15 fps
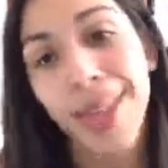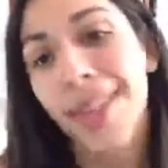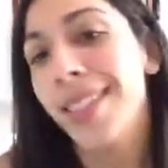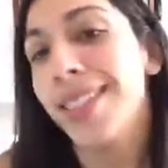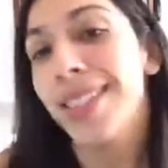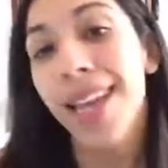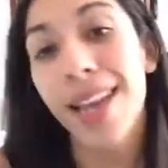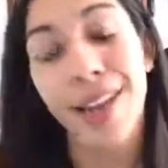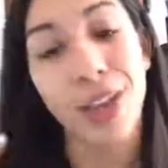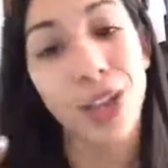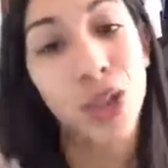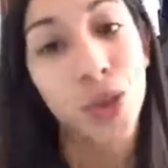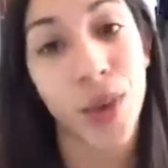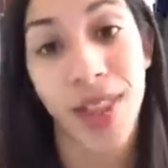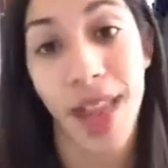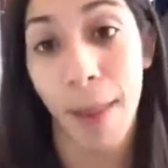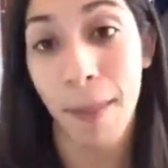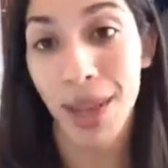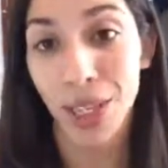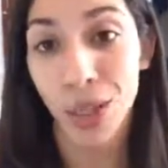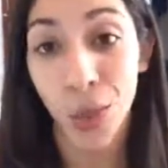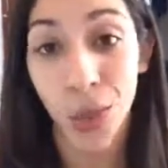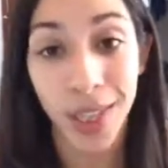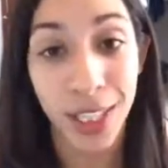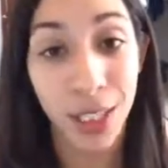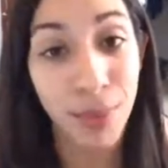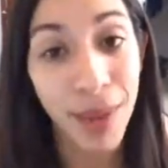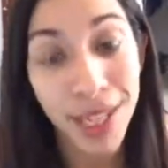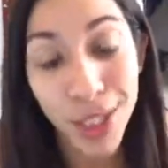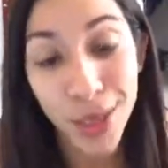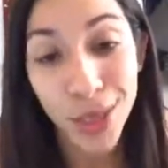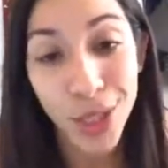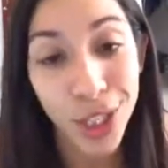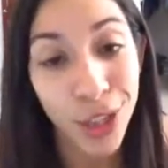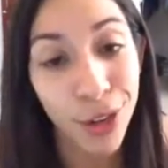sit and enjoy that mental white space you just